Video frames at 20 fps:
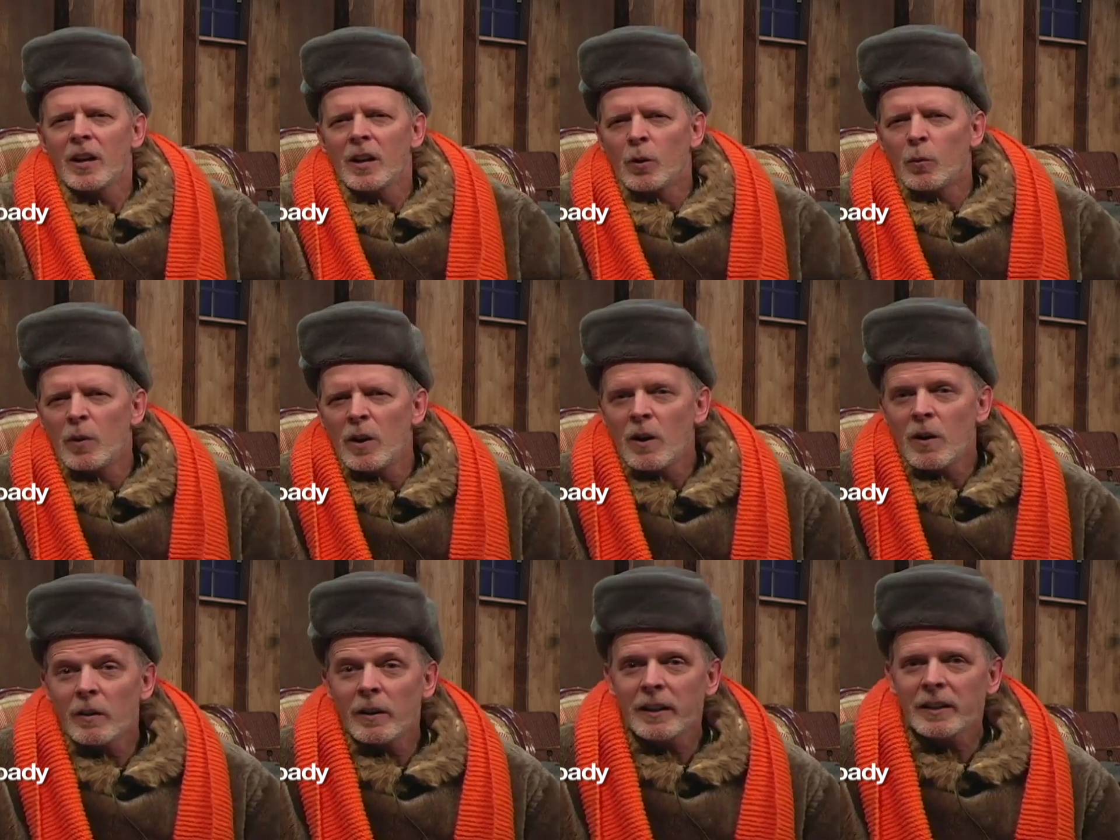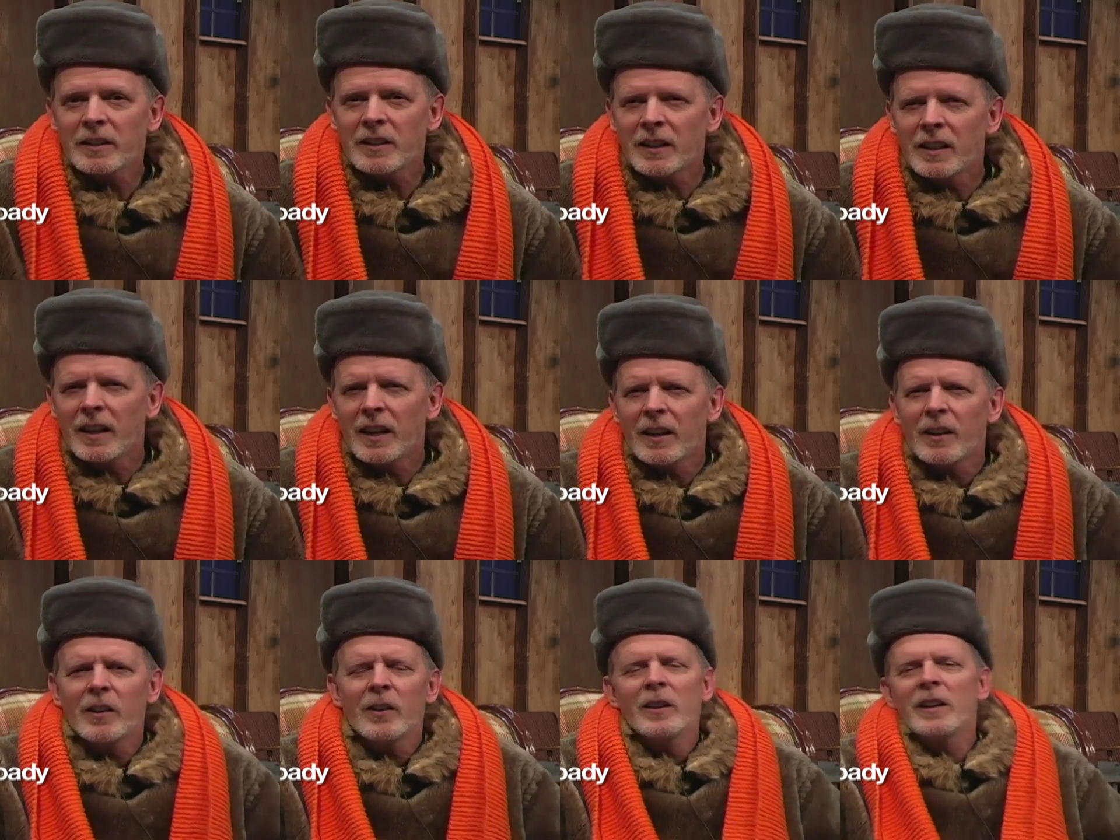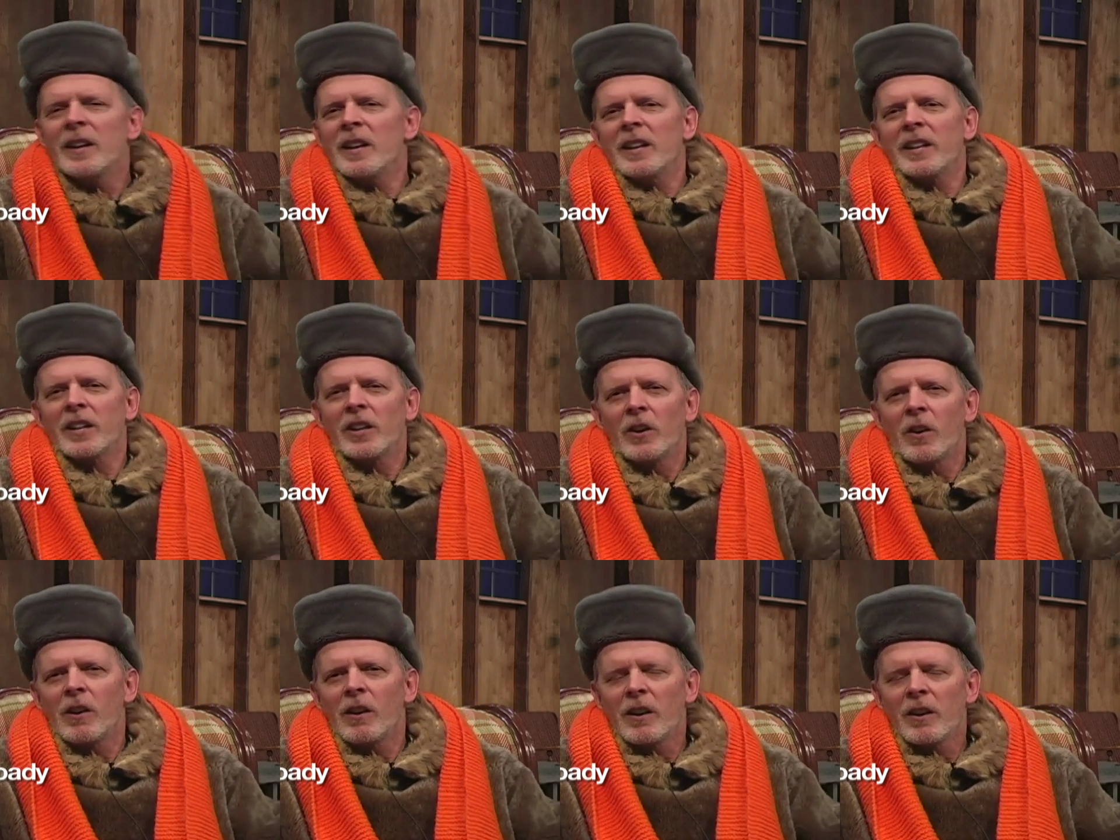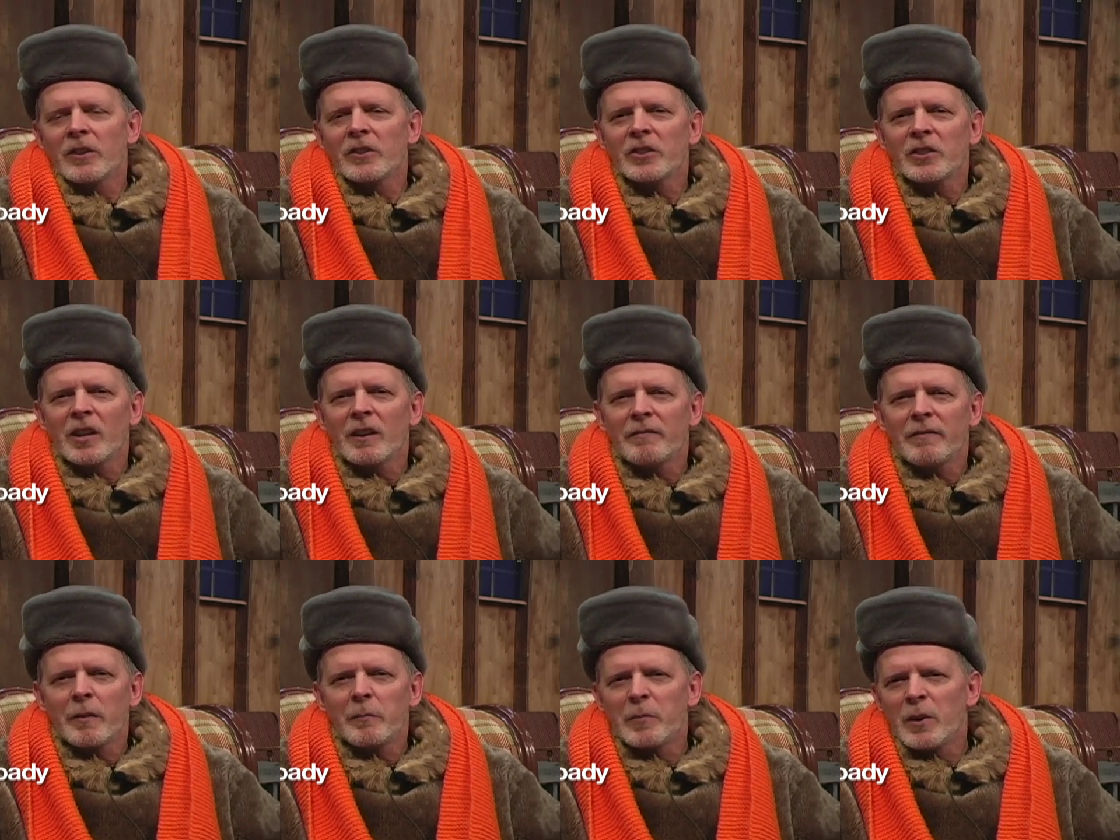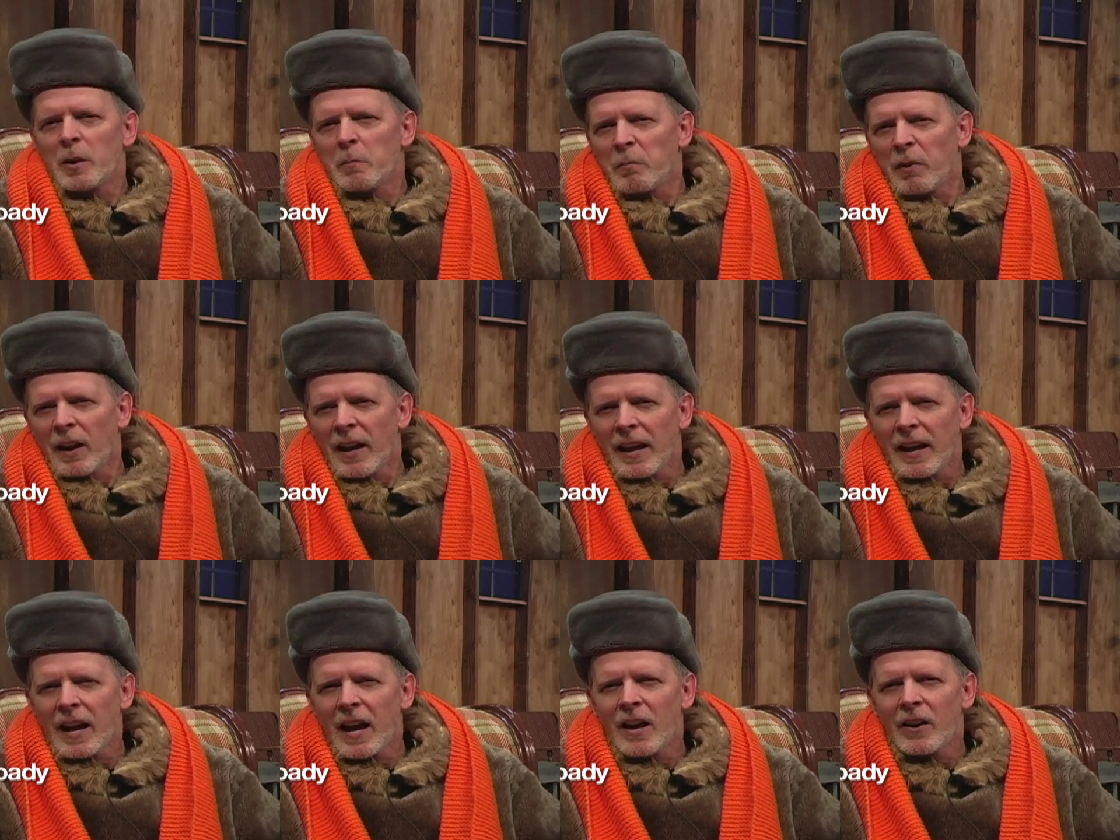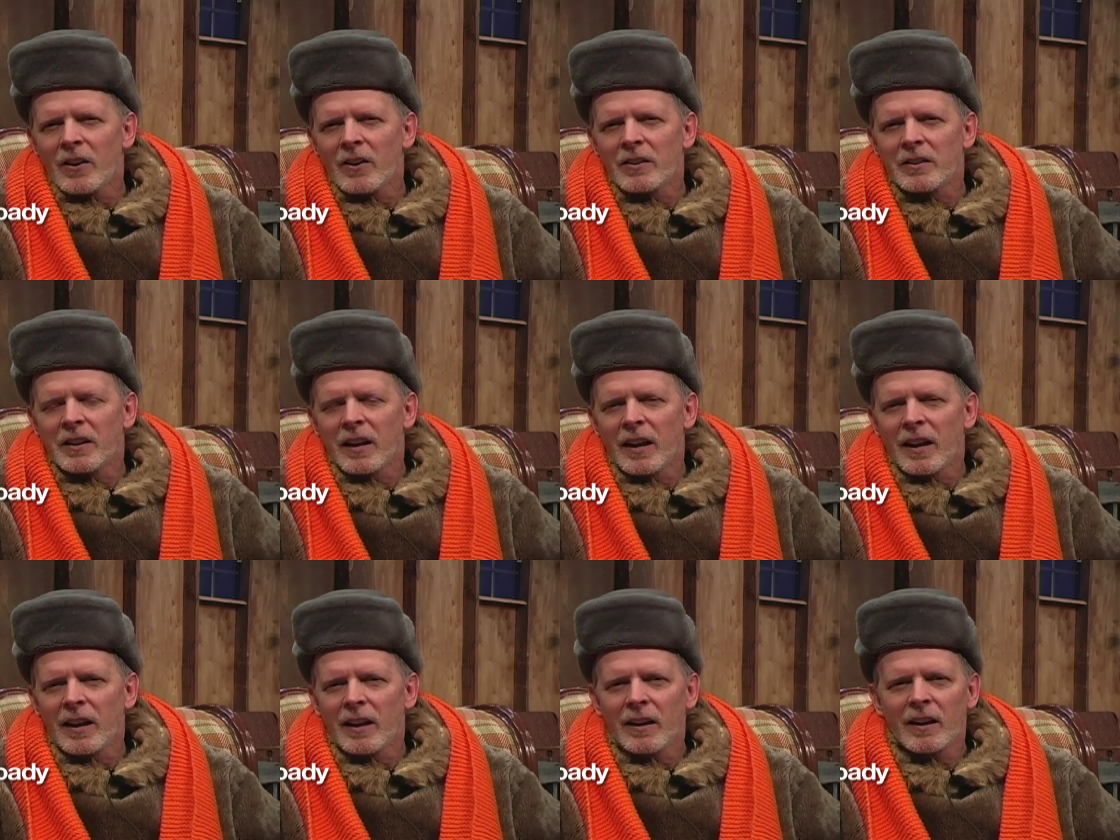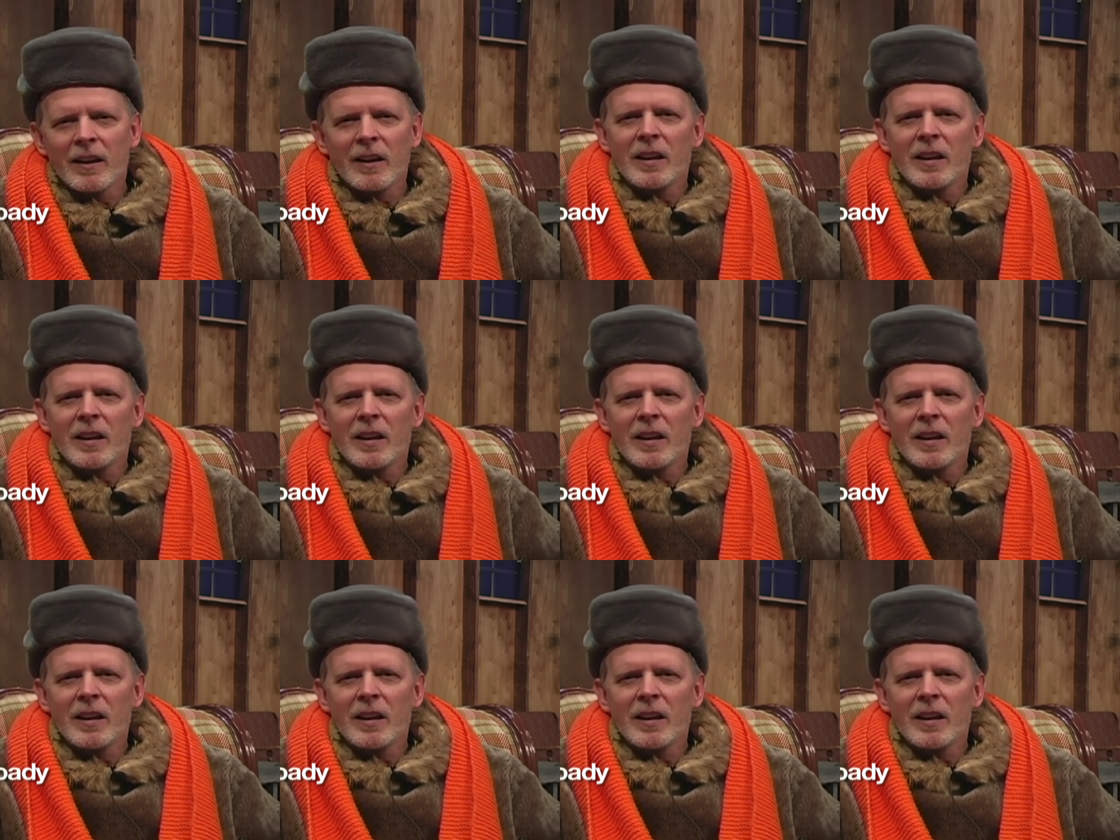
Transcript: We all get together, get all our stuff up here, plan out our day,